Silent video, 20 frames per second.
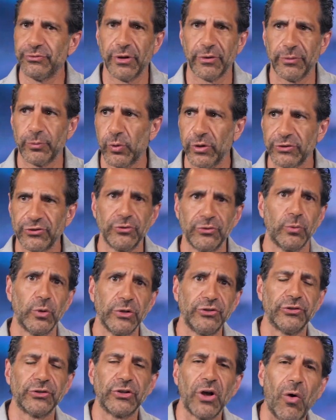
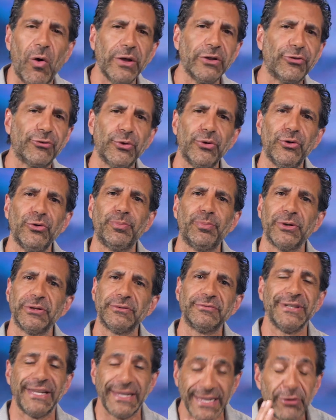what you're going through,
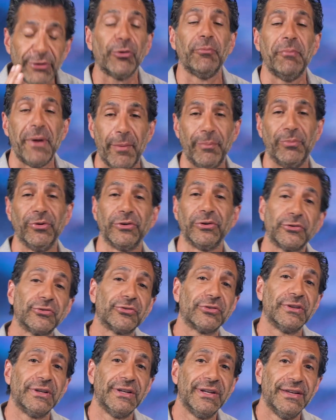but He remembers.